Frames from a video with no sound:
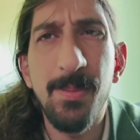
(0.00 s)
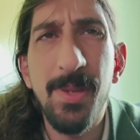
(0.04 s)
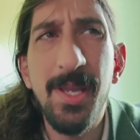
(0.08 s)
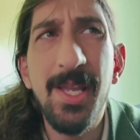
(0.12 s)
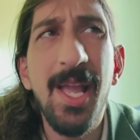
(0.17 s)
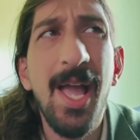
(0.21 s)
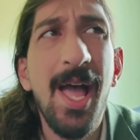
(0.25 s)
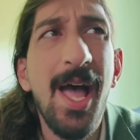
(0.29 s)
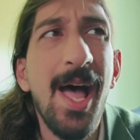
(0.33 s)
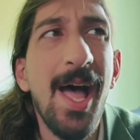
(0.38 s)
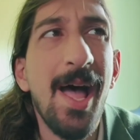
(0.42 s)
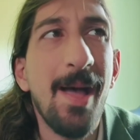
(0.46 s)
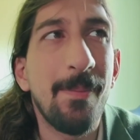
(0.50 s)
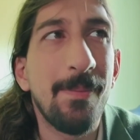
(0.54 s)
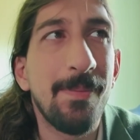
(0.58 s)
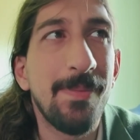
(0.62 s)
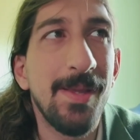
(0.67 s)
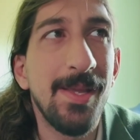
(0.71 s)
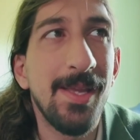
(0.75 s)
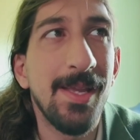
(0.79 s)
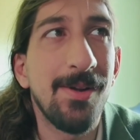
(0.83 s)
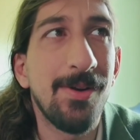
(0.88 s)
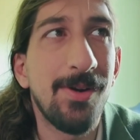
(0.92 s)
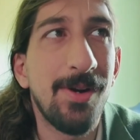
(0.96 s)
being
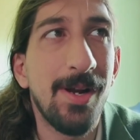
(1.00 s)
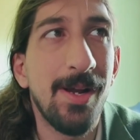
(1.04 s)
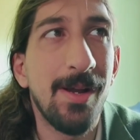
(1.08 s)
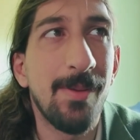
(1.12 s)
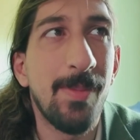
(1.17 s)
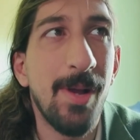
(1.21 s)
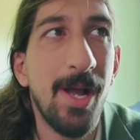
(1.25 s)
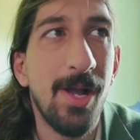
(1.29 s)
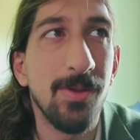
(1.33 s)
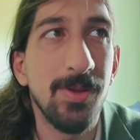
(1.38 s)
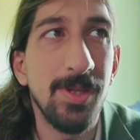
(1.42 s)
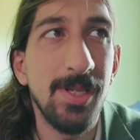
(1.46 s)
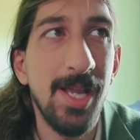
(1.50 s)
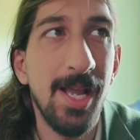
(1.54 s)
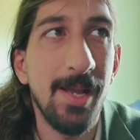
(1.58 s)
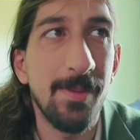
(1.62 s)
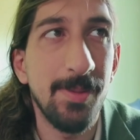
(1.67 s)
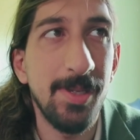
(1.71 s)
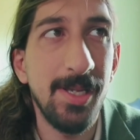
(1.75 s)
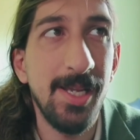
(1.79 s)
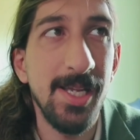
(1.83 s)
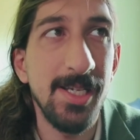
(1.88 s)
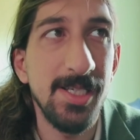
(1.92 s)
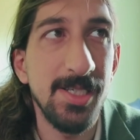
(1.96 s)
happier about the
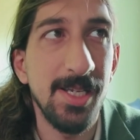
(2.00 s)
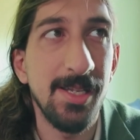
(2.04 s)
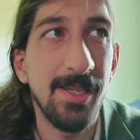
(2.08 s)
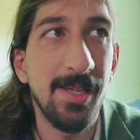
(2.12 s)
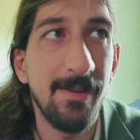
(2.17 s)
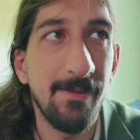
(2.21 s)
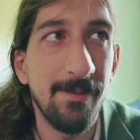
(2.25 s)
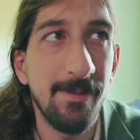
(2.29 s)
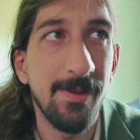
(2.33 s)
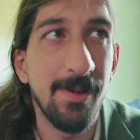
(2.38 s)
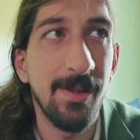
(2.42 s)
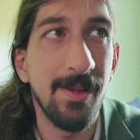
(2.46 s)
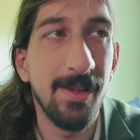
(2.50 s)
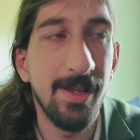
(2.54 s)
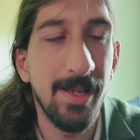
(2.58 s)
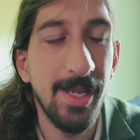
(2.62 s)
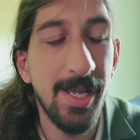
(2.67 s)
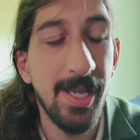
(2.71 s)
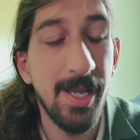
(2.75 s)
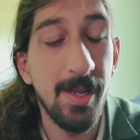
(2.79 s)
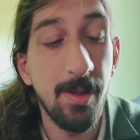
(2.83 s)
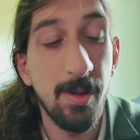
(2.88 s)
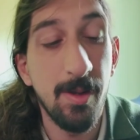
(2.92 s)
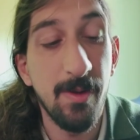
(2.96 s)
application and
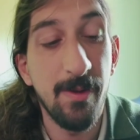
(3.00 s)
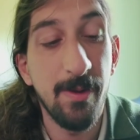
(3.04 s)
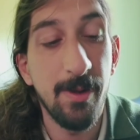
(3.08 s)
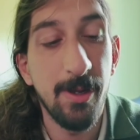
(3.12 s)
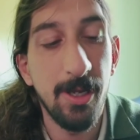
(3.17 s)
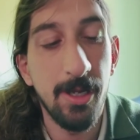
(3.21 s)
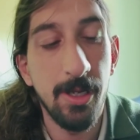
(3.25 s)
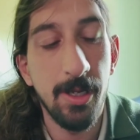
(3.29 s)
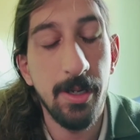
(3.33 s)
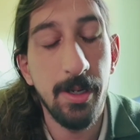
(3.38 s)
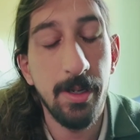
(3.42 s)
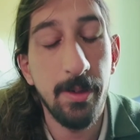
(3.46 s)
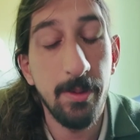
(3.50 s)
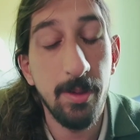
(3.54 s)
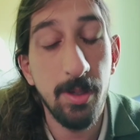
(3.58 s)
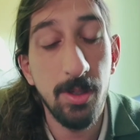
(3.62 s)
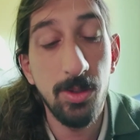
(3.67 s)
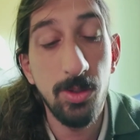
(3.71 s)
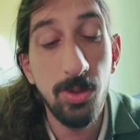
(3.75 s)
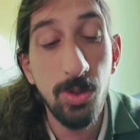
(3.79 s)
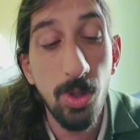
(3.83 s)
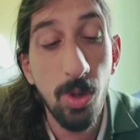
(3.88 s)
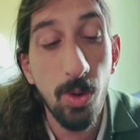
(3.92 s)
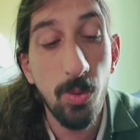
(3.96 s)
uh,
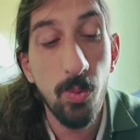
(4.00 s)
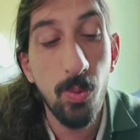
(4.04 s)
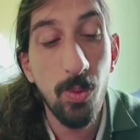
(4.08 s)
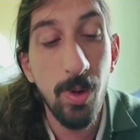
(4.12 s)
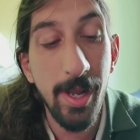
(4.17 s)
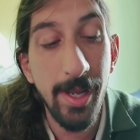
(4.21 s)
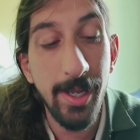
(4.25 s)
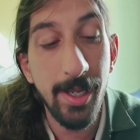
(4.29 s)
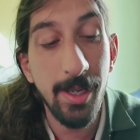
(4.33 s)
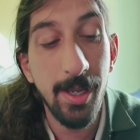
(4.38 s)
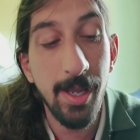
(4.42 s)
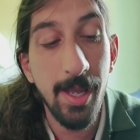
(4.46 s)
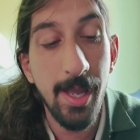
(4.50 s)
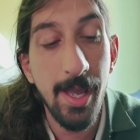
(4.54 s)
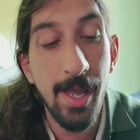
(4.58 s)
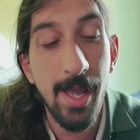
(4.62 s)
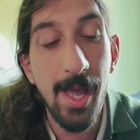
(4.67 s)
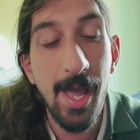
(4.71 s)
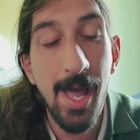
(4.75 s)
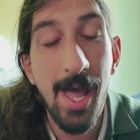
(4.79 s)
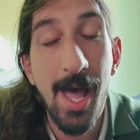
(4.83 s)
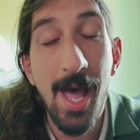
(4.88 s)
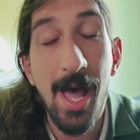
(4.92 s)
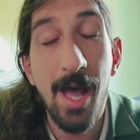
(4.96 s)
knowing
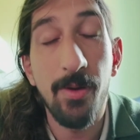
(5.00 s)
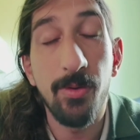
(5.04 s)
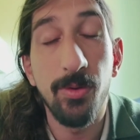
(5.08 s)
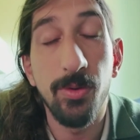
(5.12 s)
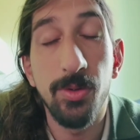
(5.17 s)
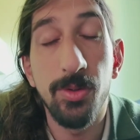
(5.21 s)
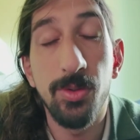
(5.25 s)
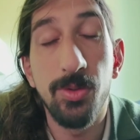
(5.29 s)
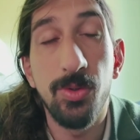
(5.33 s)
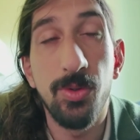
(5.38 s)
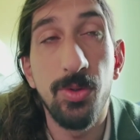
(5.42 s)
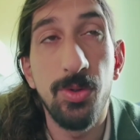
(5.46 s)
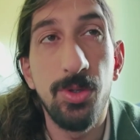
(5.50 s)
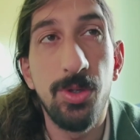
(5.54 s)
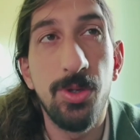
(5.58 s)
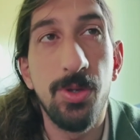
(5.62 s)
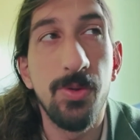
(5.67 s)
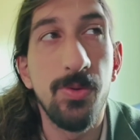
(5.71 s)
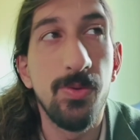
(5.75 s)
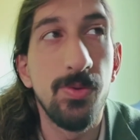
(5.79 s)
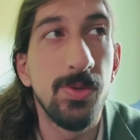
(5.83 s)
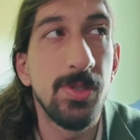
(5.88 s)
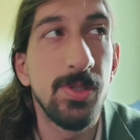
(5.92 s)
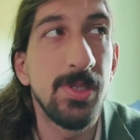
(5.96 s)
uh, how to
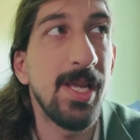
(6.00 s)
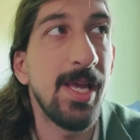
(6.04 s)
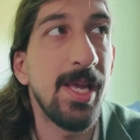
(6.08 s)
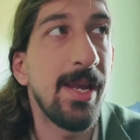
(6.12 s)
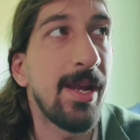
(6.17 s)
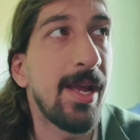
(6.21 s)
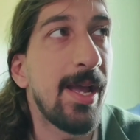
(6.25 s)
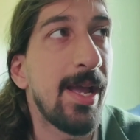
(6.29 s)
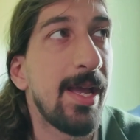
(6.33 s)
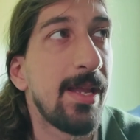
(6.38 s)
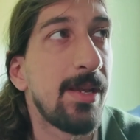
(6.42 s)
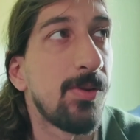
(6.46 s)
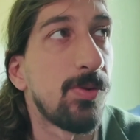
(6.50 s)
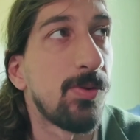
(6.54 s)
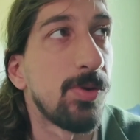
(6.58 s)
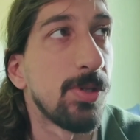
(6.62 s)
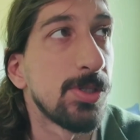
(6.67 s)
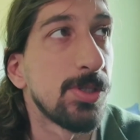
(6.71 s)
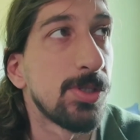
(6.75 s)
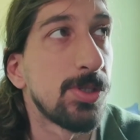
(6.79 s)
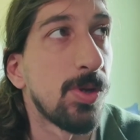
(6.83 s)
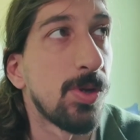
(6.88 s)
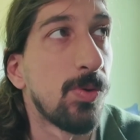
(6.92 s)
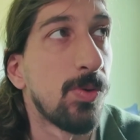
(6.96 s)
use it and
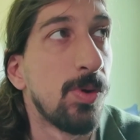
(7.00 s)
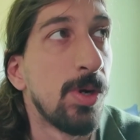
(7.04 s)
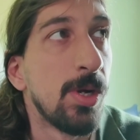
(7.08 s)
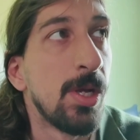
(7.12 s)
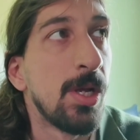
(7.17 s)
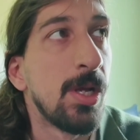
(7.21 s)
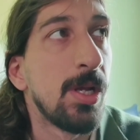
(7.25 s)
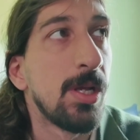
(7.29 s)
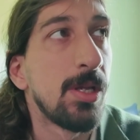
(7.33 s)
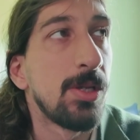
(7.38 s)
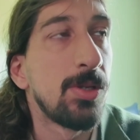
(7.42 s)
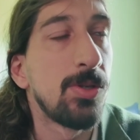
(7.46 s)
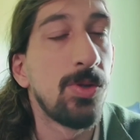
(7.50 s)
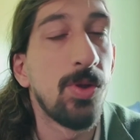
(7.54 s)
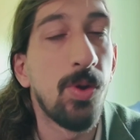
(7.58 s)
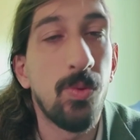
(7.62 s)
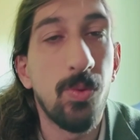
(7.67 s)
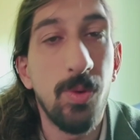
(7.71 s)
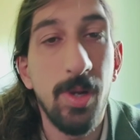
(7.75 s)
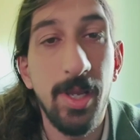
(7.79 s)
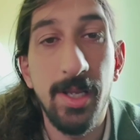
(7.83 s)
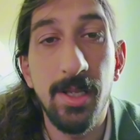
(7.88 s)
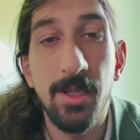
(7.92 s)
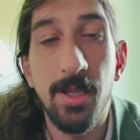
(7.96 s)
also
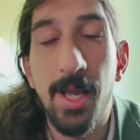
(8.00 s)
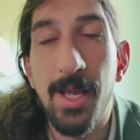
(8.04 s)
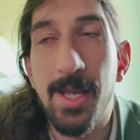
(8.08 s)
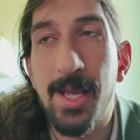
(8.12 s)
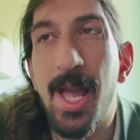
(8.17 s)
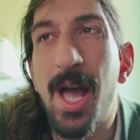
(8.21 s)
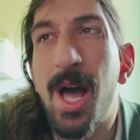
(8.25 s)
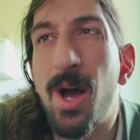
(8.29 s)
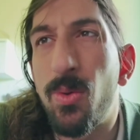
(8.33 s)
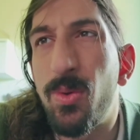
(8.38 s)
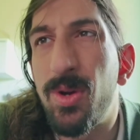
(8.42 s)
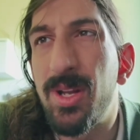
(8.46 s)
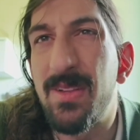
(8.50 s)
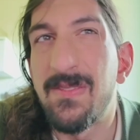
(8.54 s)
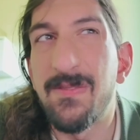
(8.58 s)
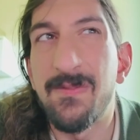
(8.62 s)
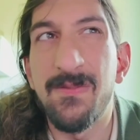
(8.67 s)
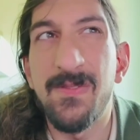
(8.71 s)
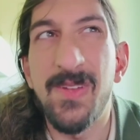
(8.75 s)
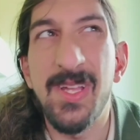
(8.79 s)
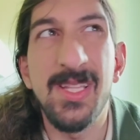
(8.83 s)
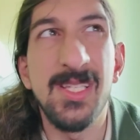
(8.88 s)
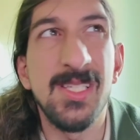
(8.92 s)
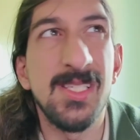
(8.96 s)
knowing like how it
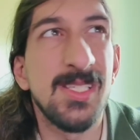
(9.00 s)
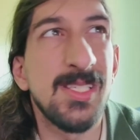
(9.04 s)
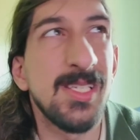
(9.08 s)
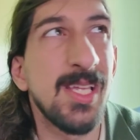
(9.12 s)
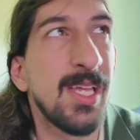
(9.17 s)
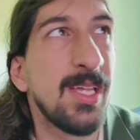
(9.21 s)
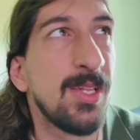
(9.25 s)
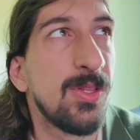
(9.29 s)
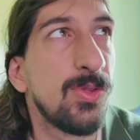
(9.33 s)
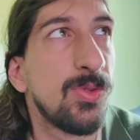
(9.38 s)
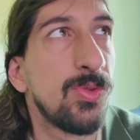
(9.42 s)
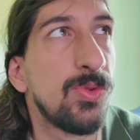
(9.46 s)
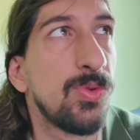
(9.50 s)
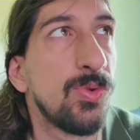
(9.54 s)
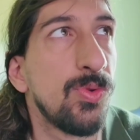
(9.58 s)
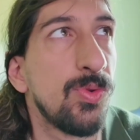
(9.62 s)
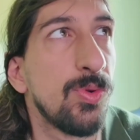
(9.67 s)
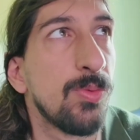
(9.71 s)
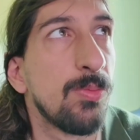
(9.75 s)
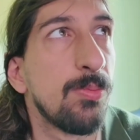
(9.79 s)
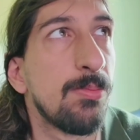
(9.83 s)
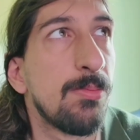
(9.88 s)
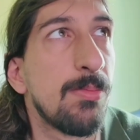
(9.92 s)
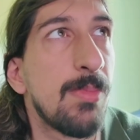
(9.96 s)
fits
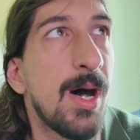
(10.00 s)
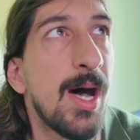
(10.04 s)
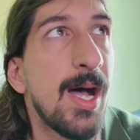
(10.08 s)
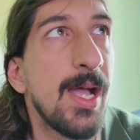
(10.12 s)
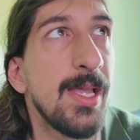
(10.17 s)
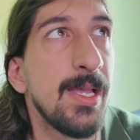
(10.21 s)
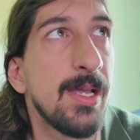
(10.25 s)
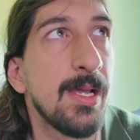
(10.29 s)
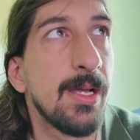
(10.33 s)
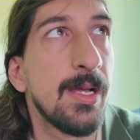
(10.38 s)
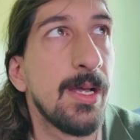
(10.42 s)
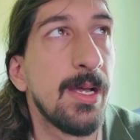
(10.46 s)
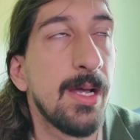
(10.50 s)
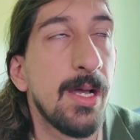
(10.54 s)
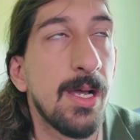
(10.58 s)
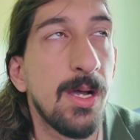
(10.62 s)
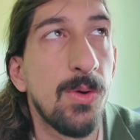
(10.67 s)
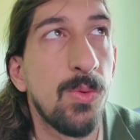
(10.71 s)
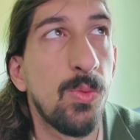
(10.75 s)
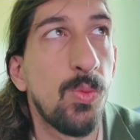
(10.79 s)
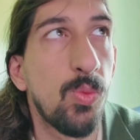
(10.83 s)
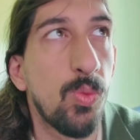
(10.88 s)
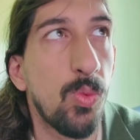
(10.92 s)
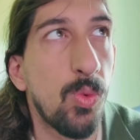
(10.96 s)
into my uh,
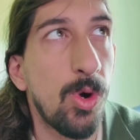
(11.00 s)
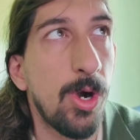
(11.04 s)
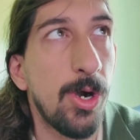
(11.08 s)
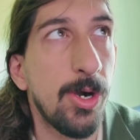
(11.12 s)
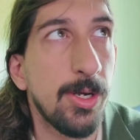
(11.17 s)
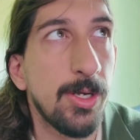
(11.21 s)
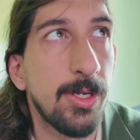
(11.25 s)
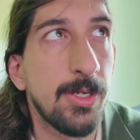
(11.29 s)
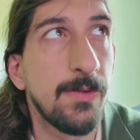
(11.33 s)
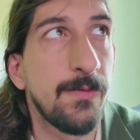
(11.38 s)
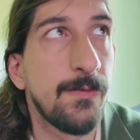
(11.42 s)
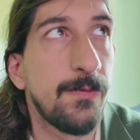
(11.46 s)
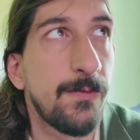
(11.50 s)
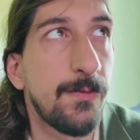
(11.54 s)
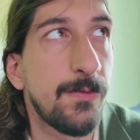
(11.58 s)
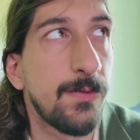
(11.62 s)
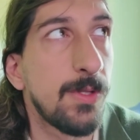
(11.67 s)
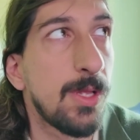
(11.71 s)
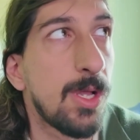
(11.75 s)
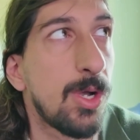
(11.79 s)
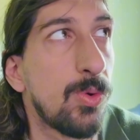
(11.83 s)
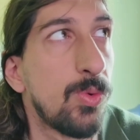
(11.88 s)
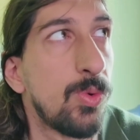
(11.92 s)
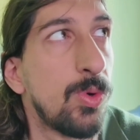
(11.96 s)

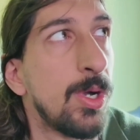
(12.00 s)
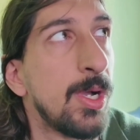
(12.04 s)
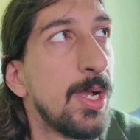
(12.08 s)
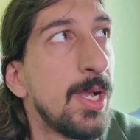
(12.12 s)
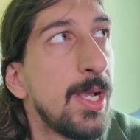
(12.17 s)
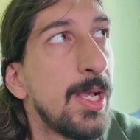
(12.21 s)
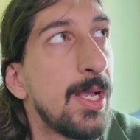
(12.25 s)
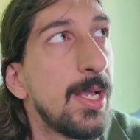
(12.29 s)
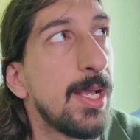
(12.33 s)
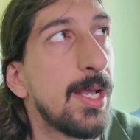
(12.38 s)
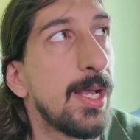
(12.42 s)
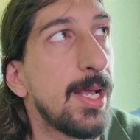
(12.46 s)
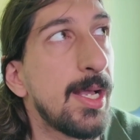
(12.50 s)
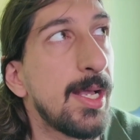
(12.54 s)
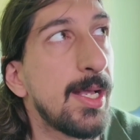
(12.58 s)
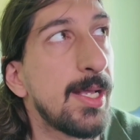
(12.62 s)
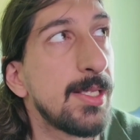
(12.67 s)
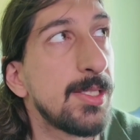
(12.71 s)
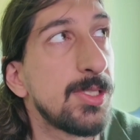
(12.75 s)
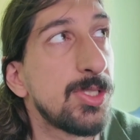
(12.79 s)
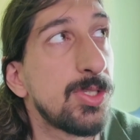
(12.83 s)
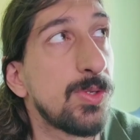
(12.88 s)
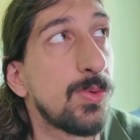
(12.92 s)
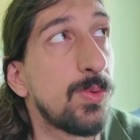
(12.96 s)
workflow.
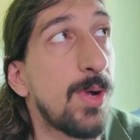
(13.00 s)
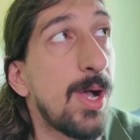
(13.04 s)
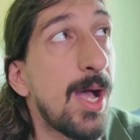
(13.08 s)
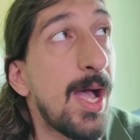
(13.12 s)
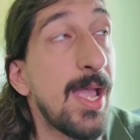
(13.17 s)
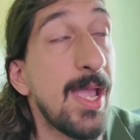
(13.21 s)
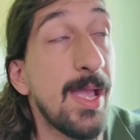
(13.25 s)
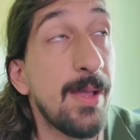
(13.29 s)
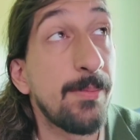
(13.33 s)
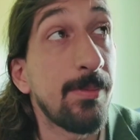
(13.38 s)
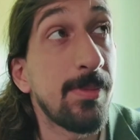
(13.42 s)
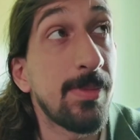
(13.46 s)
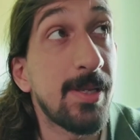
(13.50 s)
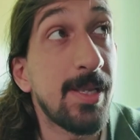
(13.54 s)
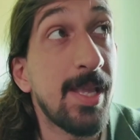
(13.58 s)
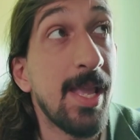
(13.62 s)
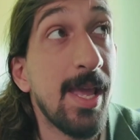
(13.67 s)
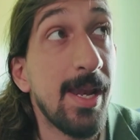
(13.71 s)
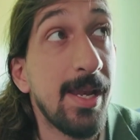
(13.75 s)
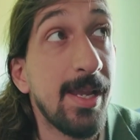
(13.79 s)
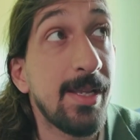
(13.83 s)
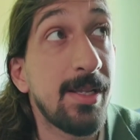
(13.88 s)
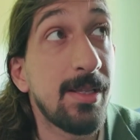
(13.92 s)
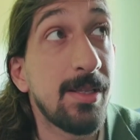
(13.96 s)
Uh, so I am
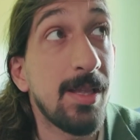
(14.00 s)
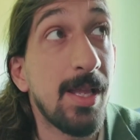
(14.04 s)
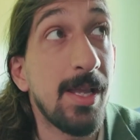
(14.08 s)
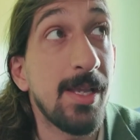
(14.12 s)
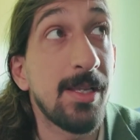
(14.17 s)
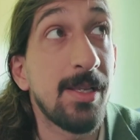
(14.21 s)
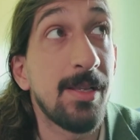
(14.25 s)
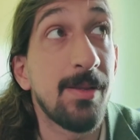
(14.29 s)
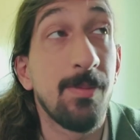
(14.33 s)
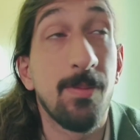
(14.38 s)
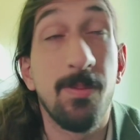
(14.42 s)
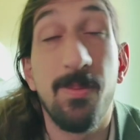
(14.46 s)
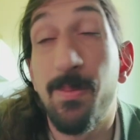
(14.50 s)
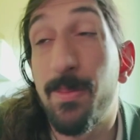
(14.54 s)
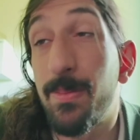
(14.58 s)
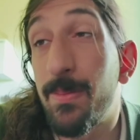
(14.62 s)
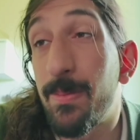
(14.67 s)
getting like,